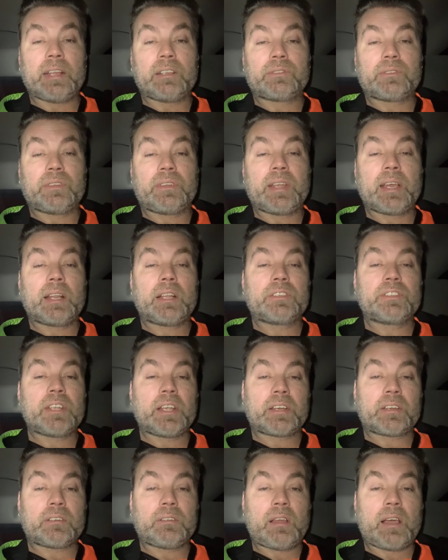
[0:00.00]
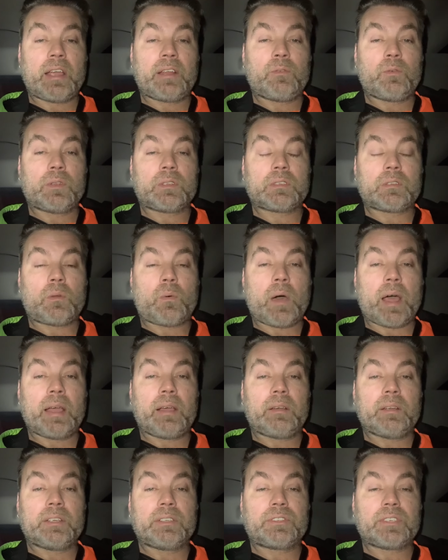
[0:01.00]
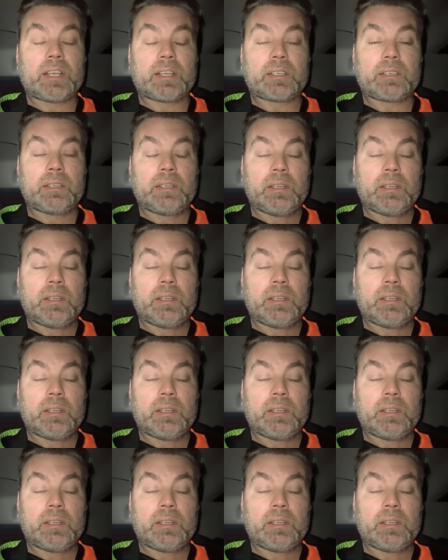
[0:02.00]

So you got to check your line once in a while and check